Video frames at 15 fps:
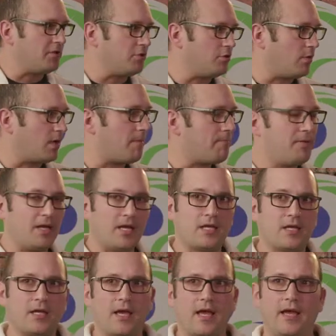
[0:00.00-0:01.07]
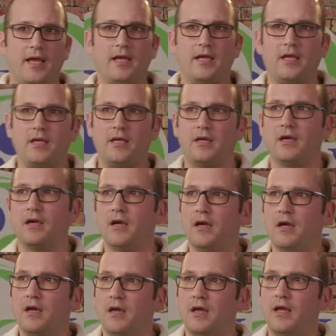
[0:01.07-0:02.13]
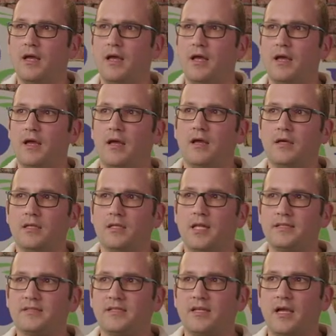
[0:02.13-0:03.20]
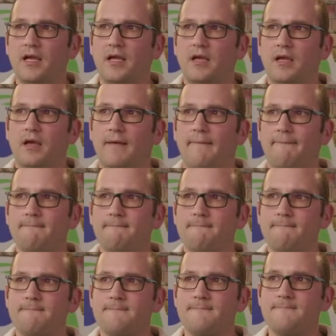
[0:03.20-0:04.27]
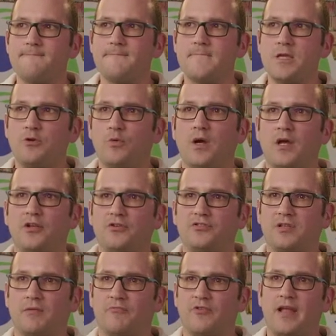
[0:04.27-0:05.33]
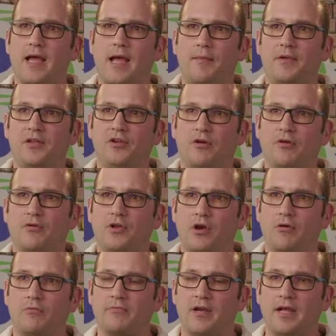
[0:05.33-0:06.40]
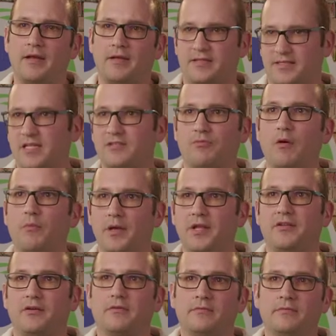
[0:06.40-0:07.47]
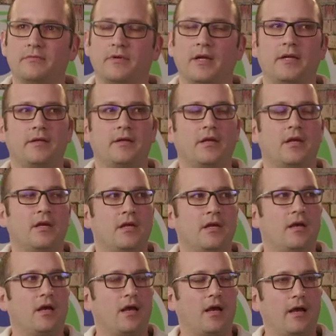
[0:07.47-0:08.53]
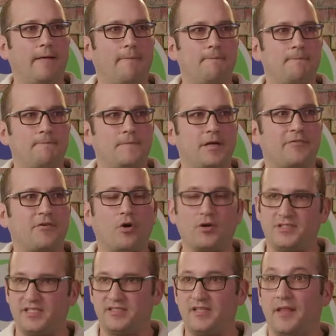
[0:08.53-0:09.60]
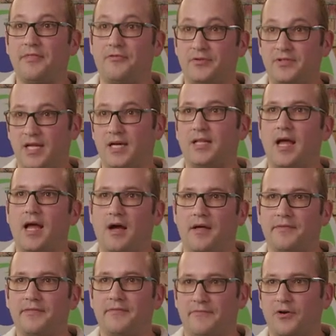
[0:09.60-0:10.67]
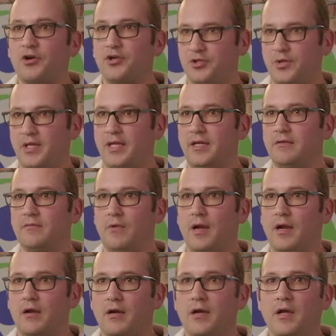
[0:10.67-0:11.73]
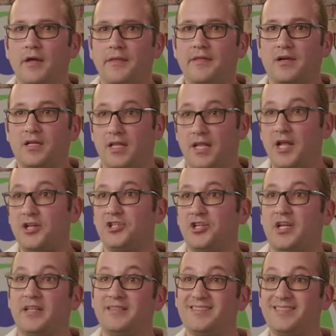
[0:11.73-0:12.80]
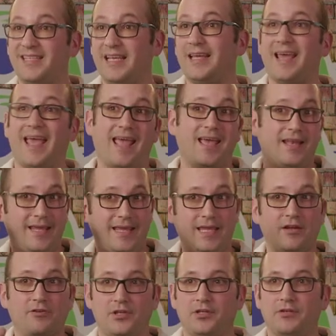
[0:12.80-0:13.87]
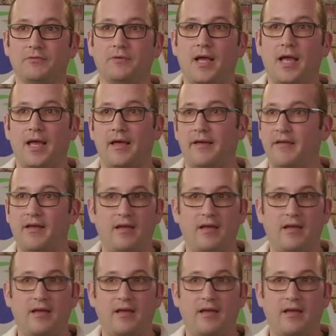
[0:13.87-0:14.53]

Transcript: want to pick a, uh, let's say, you want to do some rehab in your own home, right? Because that's what we do, right? Um, of course, is done through telehealth virtually, where the clinician can see and hear you at